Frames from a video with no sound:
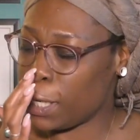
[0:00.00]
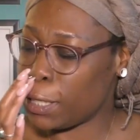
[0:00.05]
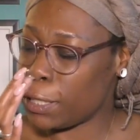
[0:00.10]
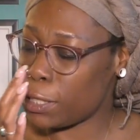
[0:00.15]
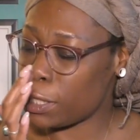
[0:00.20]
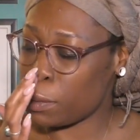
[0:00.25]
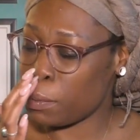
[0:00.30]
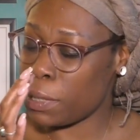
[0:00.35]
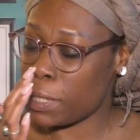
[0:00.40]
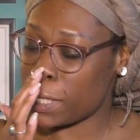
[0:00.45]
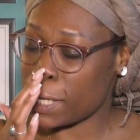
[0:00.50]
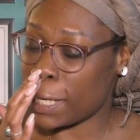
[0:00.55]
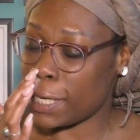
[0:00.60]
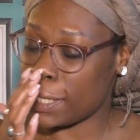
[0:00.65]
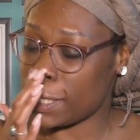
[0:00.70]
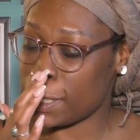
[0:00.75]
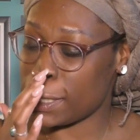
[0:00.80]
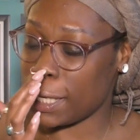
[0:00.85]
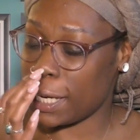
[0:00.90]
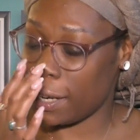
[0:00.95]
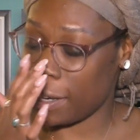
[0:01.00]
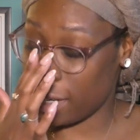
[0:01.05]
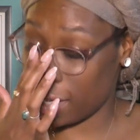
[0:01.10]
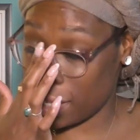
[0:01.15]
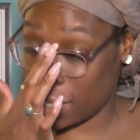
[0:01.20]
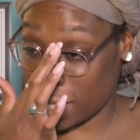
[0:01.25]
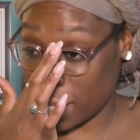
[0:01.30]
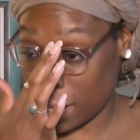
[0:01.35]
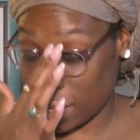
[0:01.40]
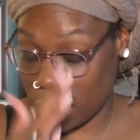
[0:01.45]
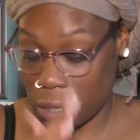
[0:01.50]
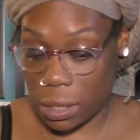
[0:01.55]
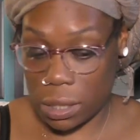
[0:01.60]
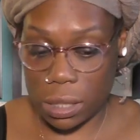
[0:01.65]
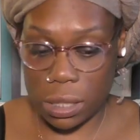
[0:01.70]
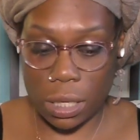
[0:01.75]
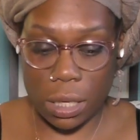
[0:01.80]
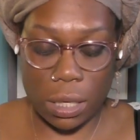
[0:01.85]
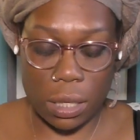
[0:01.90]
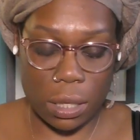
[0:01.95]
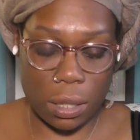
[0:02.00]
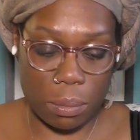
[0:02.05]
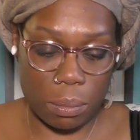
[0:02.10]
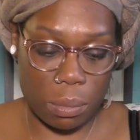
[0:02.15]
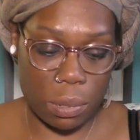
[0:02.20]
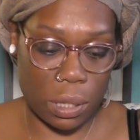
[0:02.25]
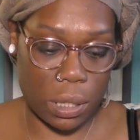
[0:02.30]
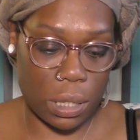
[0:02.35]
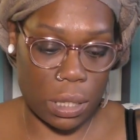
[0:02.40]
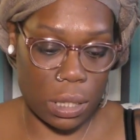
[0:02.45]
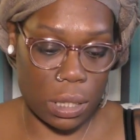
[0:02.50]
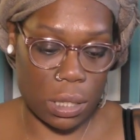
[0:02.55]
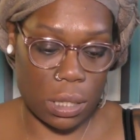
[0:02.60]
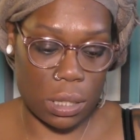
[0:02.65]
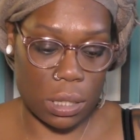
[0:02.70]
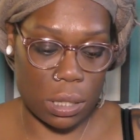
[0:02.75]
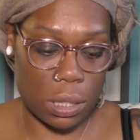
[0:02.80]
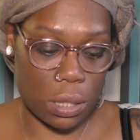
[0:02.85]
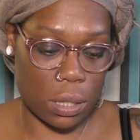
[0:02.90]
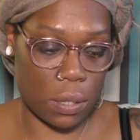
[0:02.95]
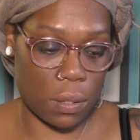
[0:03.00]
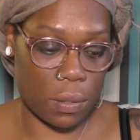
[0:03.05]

Show me Sagittarius at this time, please.